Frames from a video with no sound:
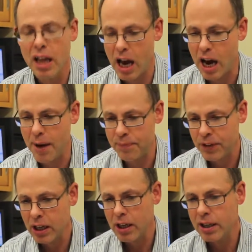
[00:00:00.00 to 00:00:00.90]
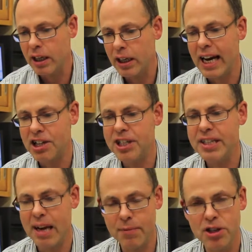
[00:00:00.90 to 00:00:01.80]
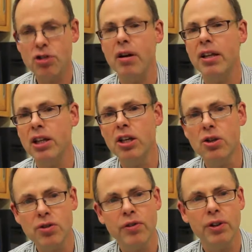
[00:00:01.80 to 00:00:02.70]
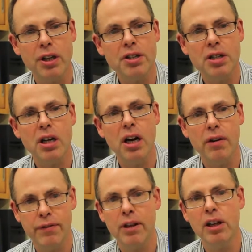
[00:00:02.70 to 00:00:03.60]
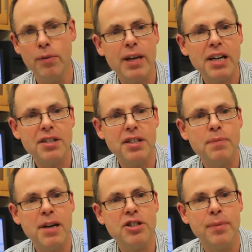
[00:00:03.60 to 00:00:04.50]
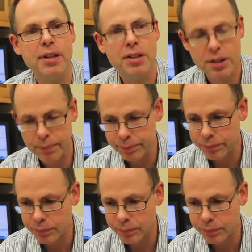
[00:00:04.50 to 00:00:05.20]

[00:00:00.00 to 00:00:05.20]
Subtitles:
that can actually demonstrate the usefulness of luminescence measurements.